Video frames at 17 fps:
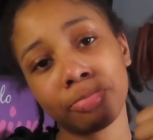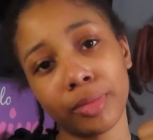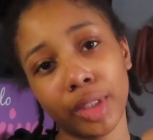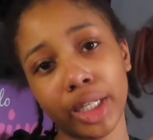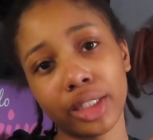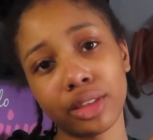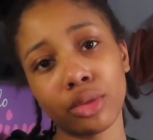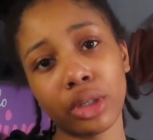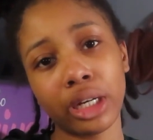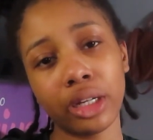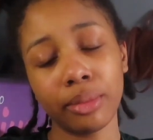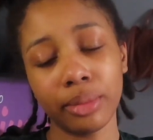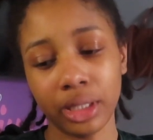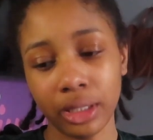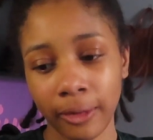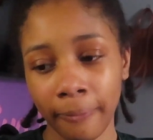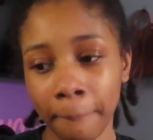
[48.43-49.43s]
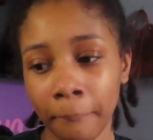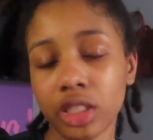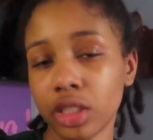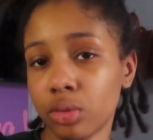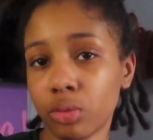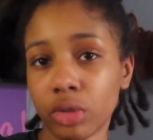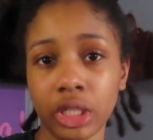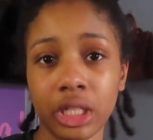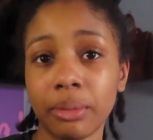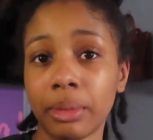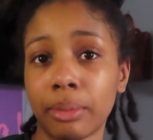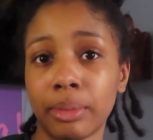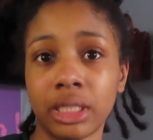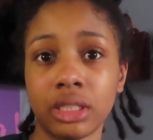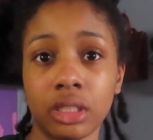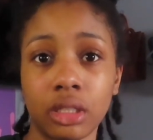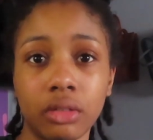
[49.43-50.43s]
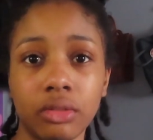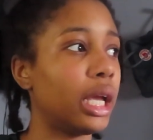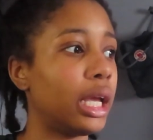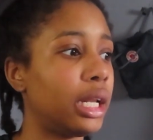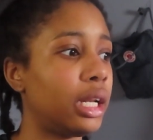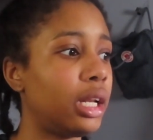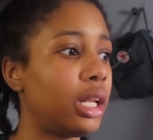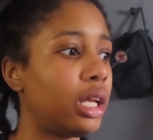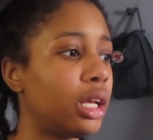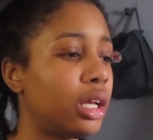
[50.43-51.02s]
That's where I've been, just worrying about myself. And